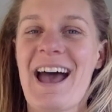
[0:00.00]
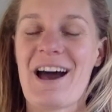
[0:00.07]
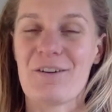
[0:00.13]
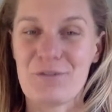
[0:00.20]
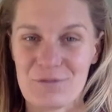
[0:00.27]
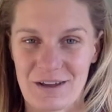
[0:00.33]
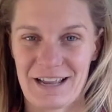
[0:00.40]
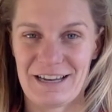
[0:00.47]
our
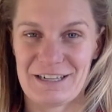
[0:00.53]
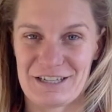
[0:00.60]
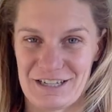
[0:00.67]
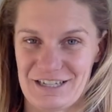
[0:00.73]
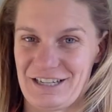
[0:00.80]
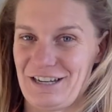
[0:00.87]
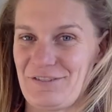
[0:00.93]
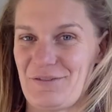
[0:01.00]
failure to
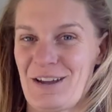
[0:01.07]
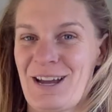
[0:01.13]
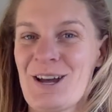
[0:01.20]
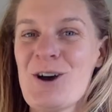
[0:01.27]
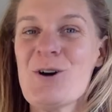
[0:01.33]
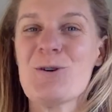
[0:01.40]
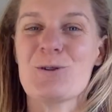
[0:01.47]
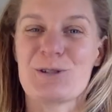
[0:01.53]
deliver
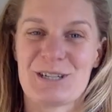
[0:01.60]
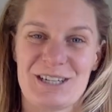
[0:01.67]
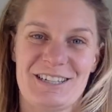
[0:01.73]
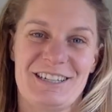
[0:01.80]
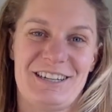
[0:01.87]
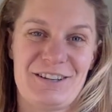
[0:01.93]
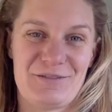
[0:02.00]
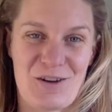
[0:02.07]
or to
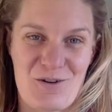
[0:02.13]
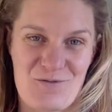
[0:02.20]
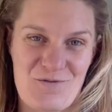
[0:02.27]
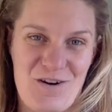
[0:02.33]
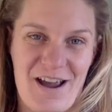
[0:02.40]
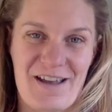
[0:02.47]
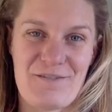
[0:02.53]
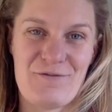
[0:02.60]
deliver
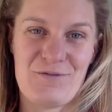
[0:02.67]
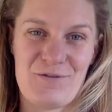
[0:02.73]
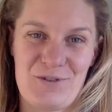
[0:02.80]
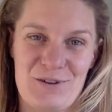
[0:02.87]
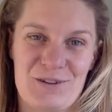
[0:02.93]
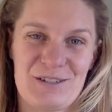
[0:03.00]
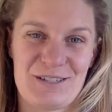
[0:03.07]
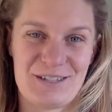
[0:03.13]
right
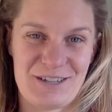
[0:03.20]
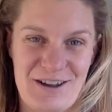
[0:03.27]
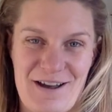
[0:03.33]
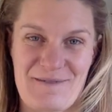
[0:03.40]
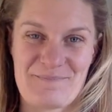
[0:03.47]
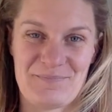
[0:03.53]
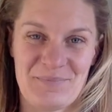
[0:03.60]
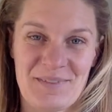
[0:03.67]
first time.